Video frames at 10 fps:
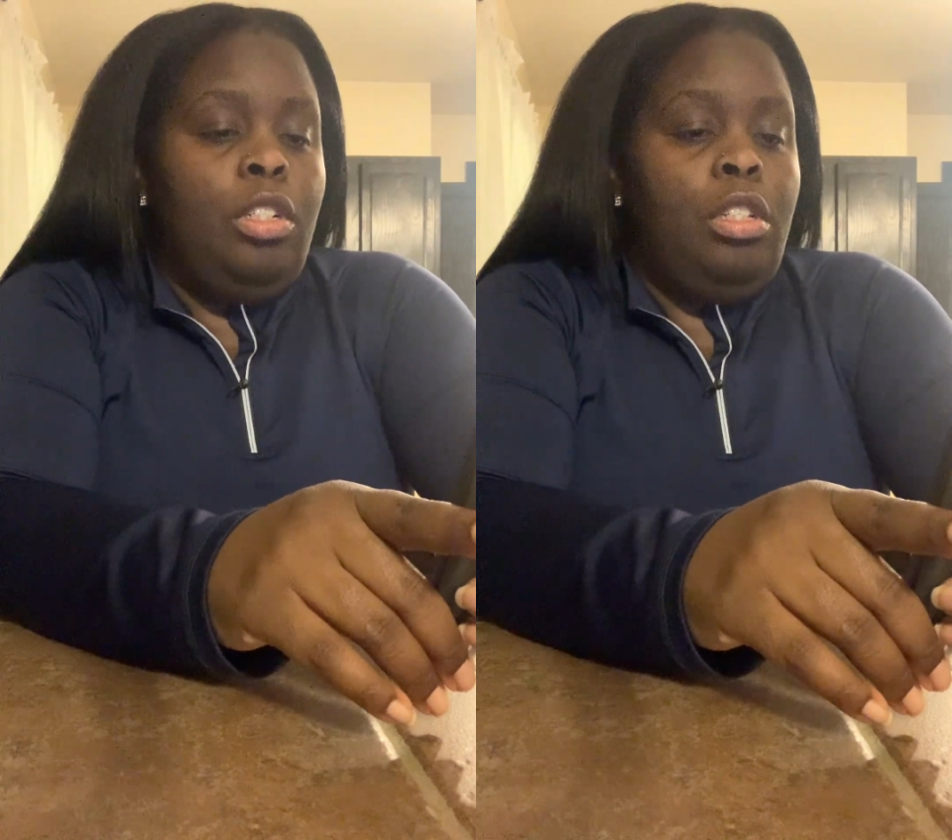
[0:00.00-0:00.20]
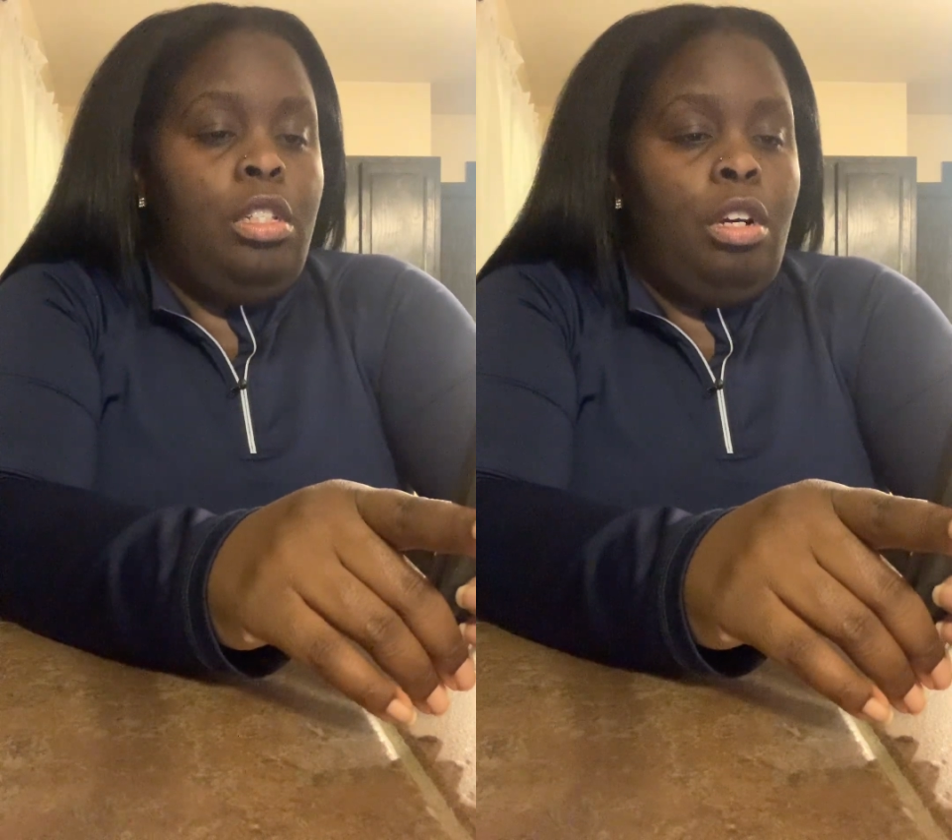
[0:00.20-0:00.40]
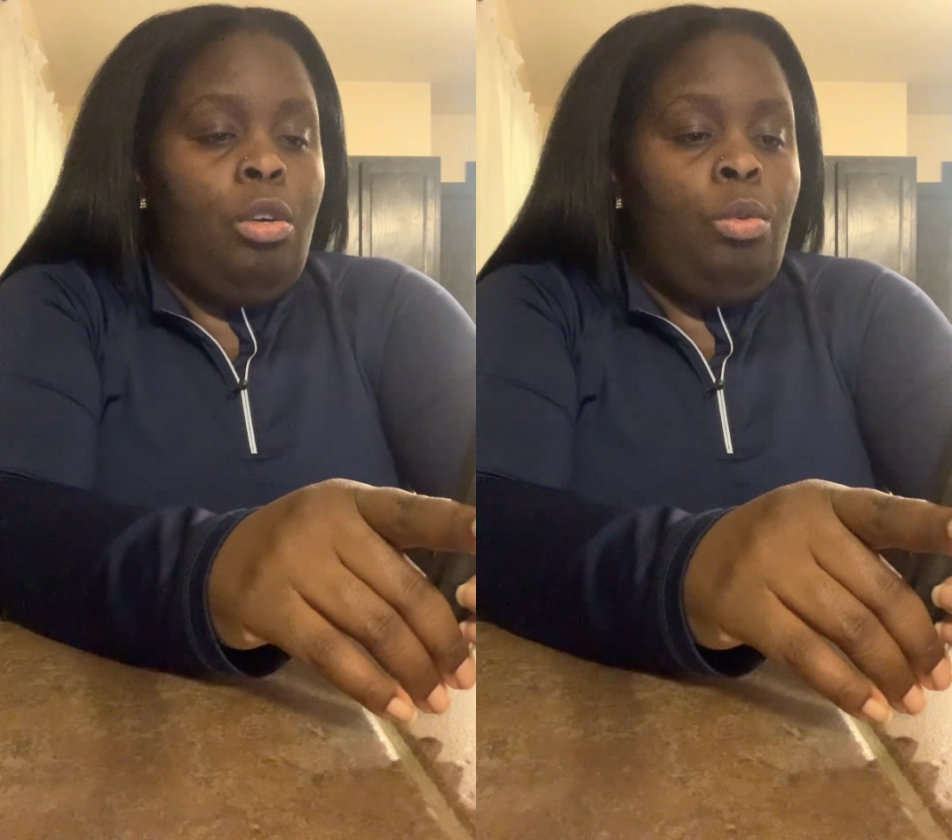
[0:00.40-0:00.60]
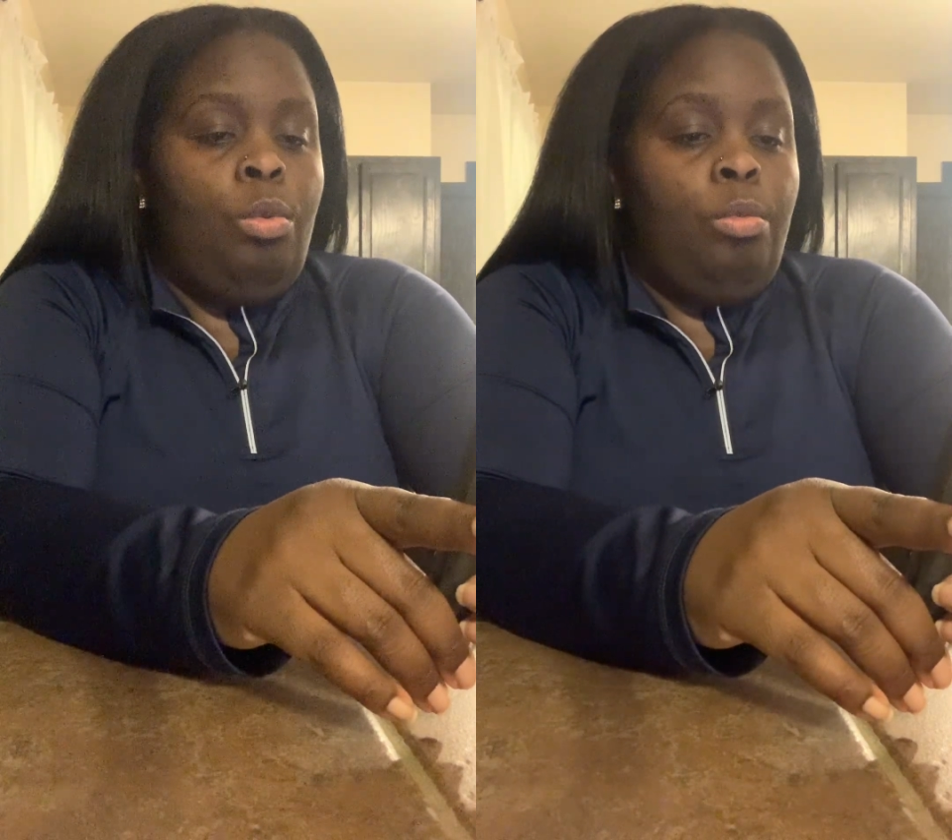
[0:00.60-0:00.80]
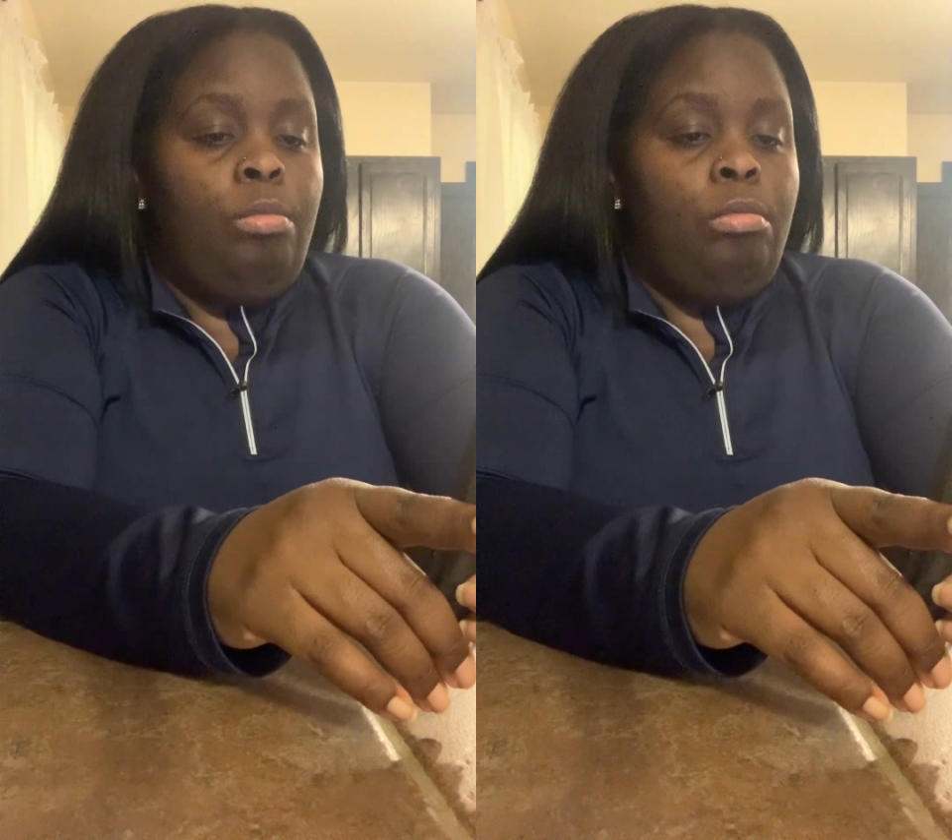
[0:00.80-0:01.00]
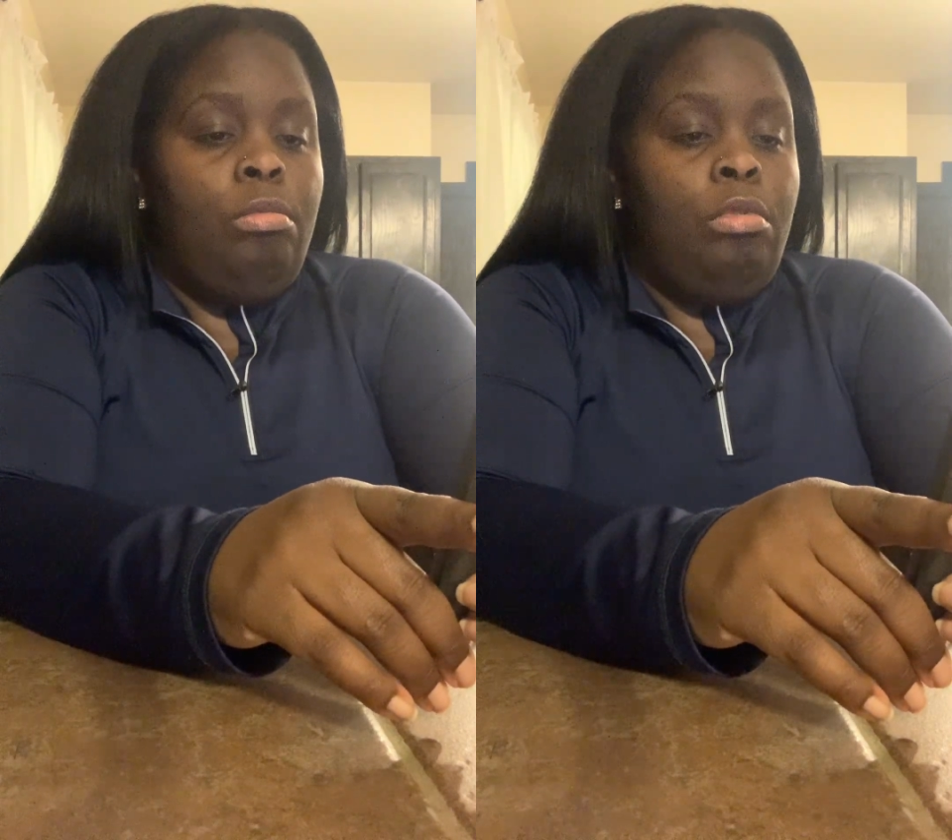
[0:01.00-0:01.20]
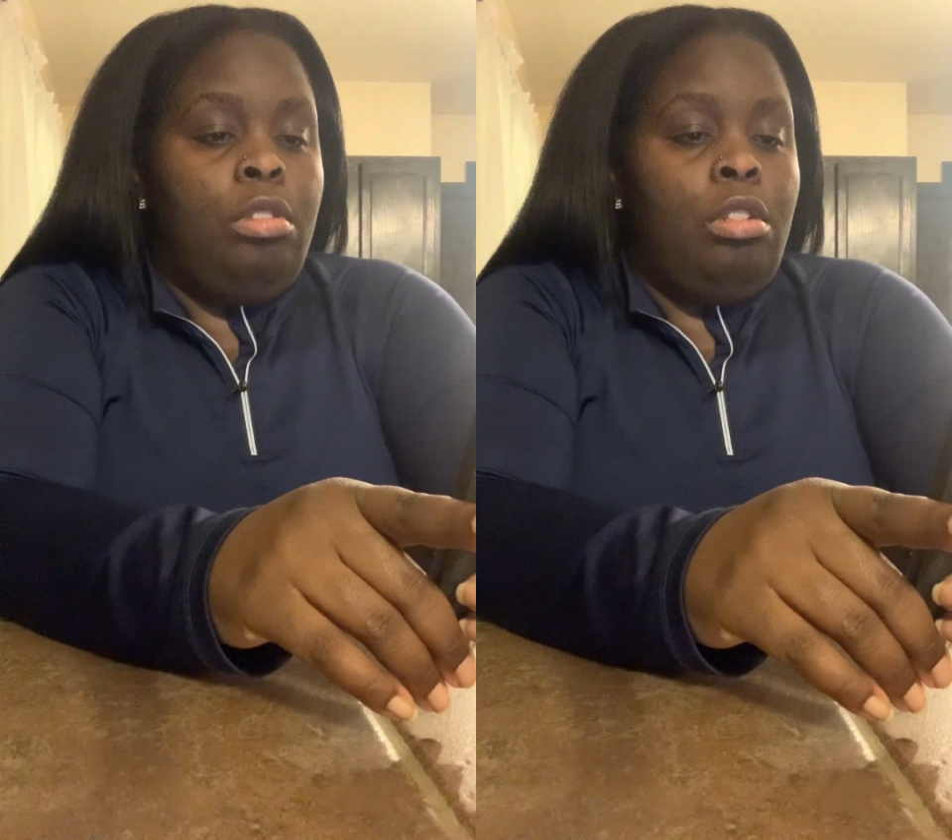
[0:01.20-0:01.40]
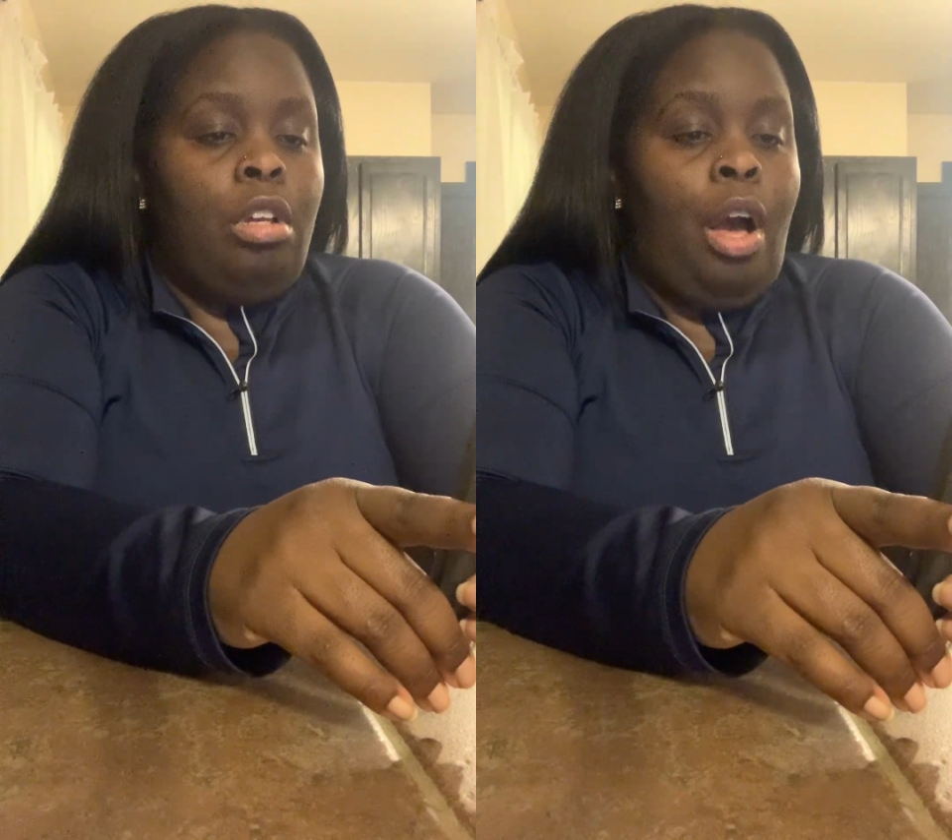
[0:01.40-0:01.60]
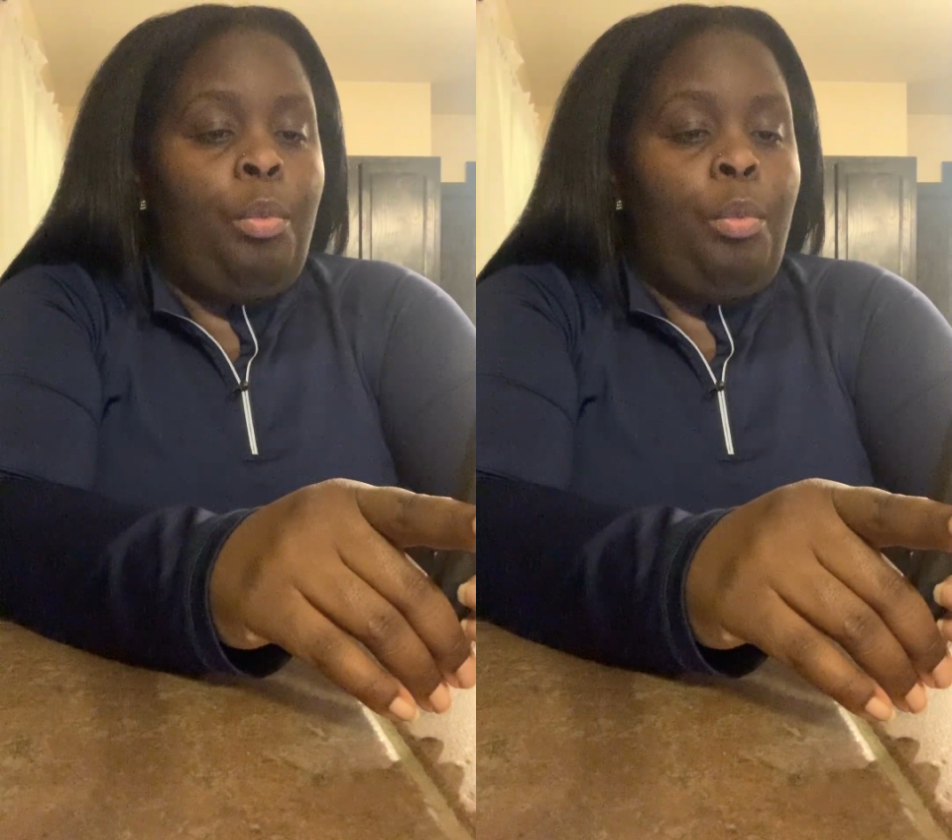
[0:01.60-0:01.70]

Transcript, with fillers: so I